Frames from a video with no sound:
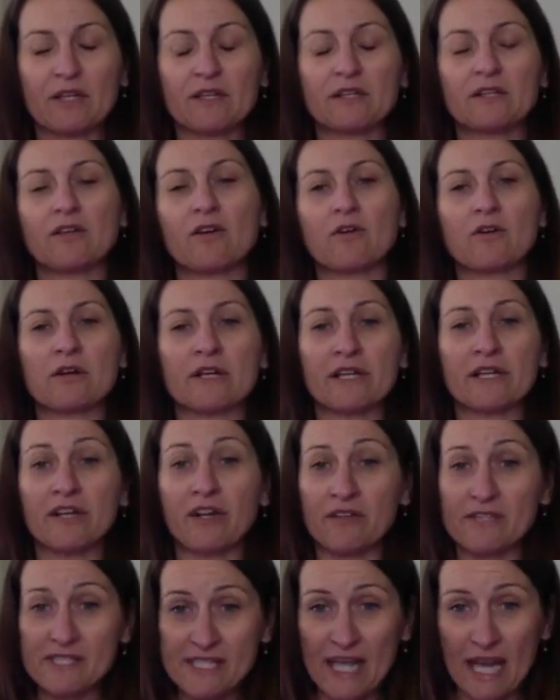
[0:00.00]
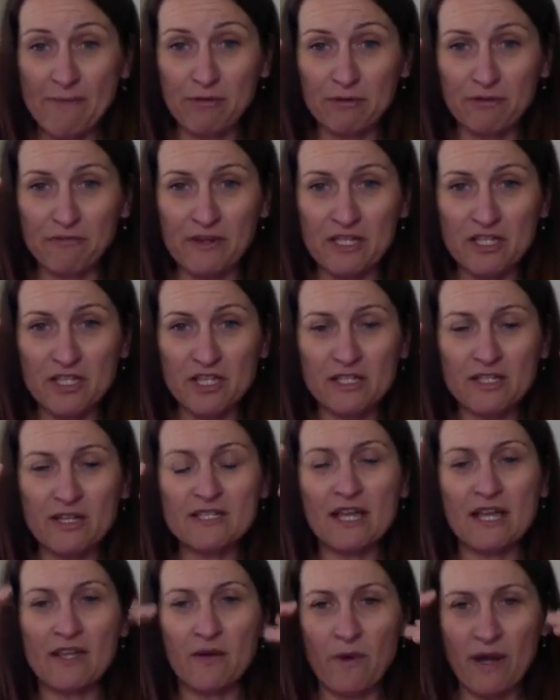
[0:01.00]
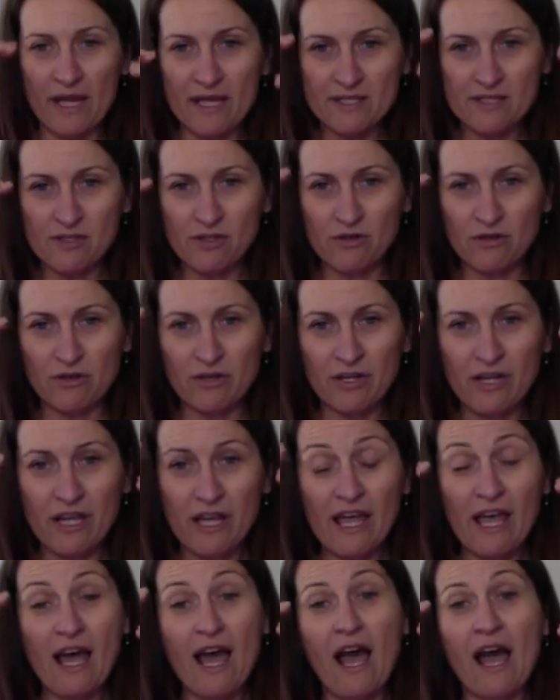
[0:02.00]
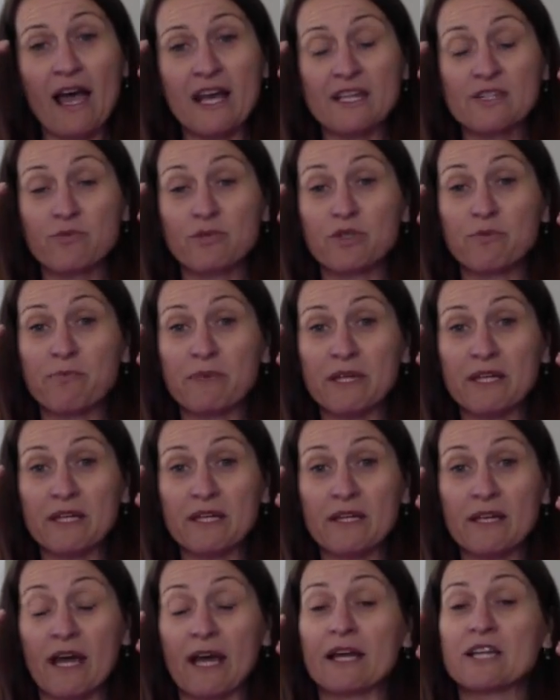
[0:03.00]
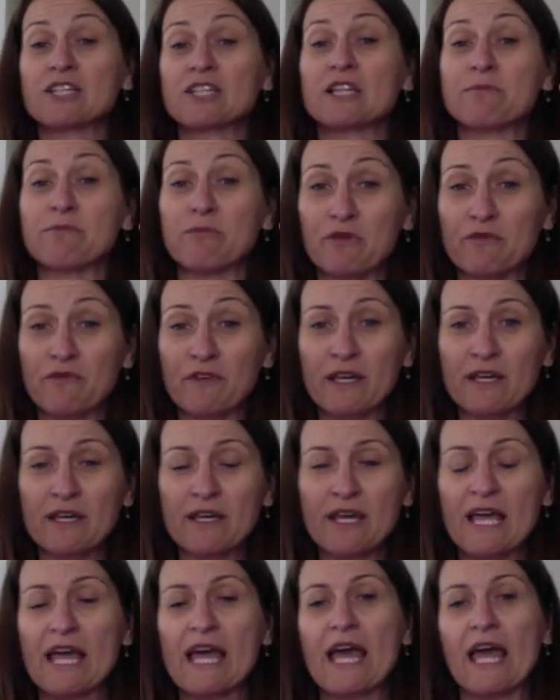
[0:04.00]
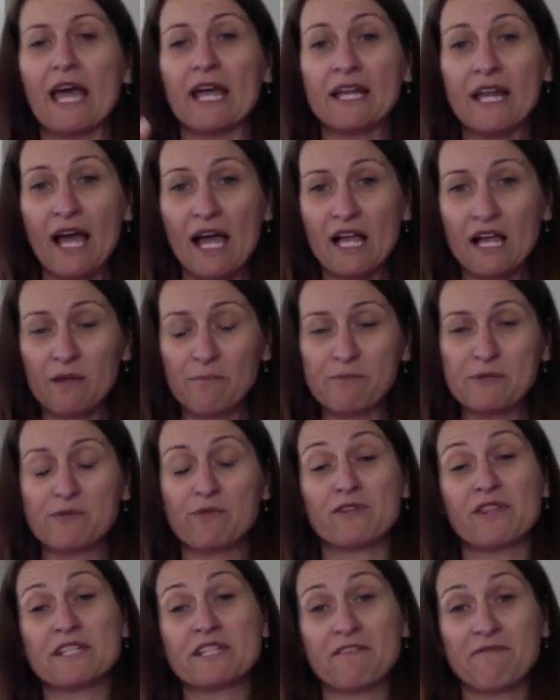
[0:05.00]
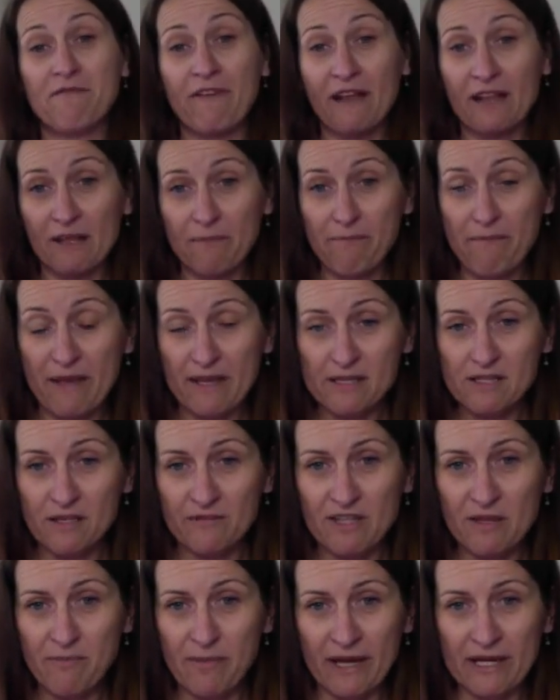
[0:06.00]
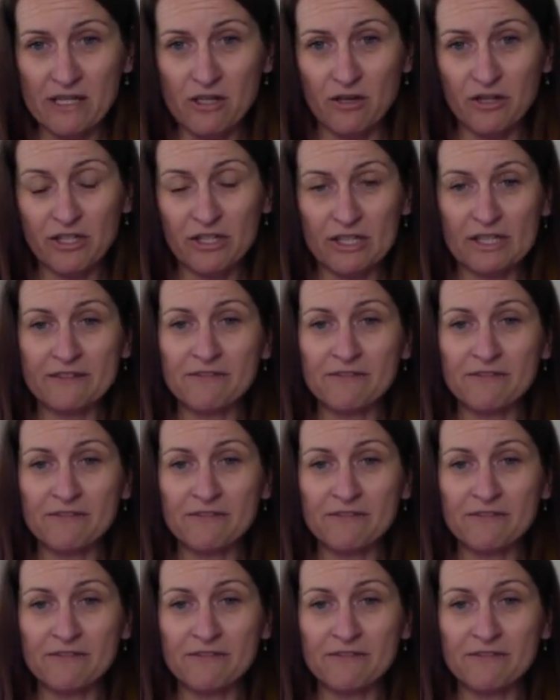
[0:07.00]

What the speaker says: your stable vision, because otherwise your eyes would be actually moving. It helps with the development of the binocular